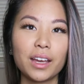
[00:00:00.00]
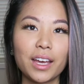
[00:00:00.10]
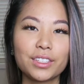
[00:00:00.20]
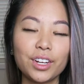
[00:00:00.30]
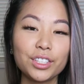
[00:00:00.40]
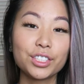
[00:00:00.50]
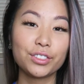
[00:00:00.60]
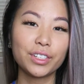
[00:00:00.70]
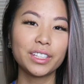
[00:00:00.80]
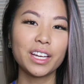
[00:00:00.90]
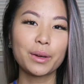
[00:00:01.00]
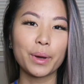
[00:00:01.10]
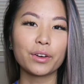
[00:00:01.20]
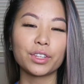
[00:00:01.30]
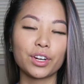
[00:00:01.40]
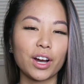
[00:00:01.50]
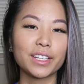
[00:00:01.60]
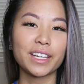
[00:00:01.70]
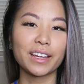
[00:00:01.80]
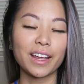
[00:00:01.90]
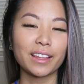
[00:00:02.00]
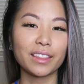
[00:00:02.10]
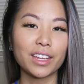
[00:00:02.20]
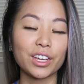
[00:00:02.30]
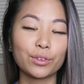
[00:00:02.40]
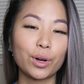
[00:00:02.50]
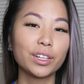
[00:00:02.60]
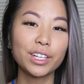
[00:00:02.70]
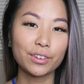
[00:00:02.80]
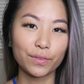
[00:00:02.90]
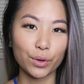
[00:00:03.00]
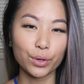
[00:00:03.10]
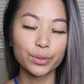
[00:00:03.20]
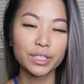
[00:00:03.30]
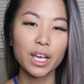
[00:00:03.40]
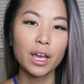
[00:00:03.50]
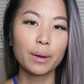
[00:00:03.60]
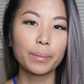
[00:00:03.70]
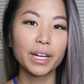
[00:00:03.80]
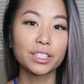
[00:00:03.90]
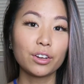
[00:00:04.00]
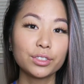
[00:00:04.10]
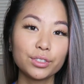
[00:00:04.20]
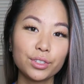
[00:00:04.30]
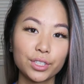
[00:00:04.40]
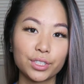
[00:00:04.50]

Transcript: It's not strictly about the content and the quality of photos, but it's also your